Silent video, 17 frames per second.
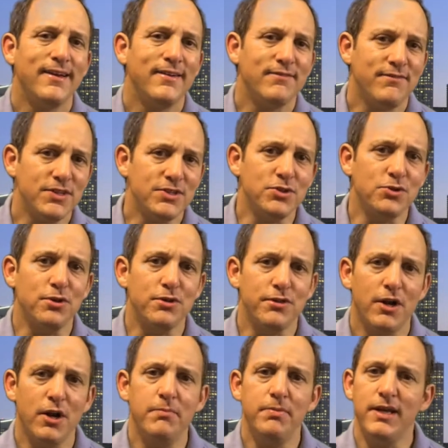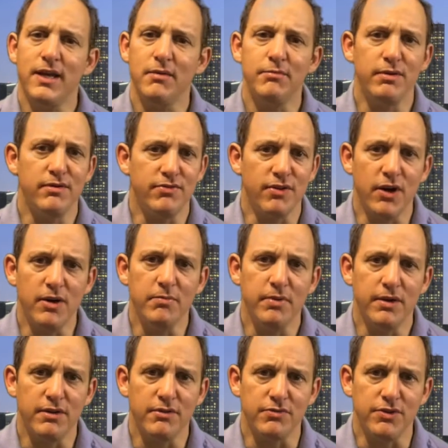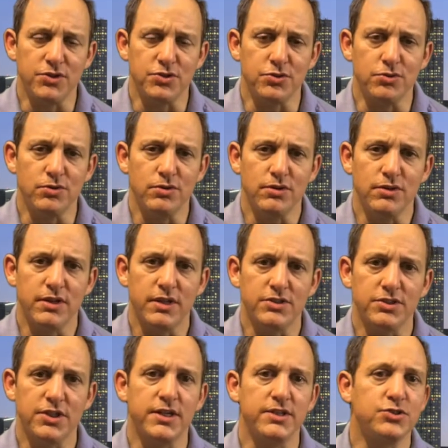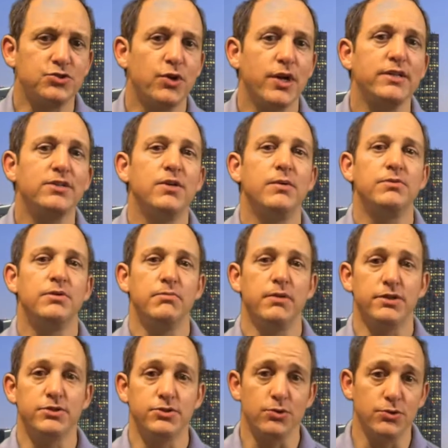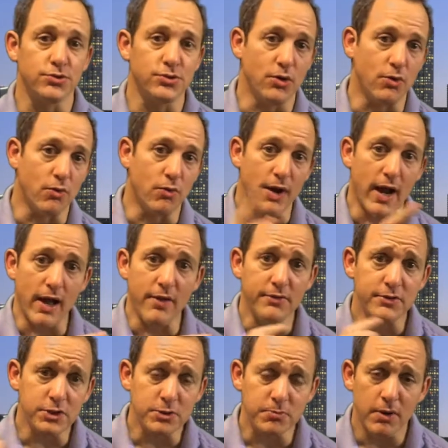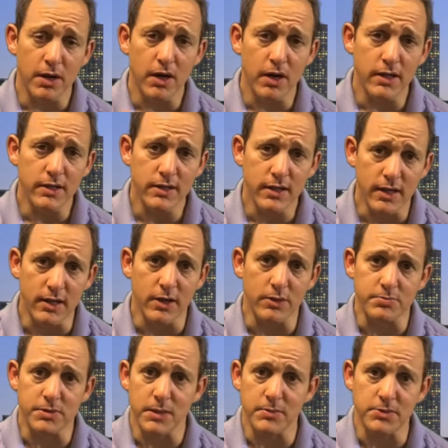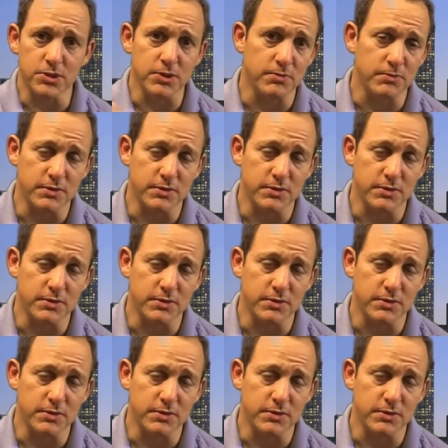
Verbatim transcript: Physical therapy can be very beneficial because it could strengthen up the muscles around the spine and help take some,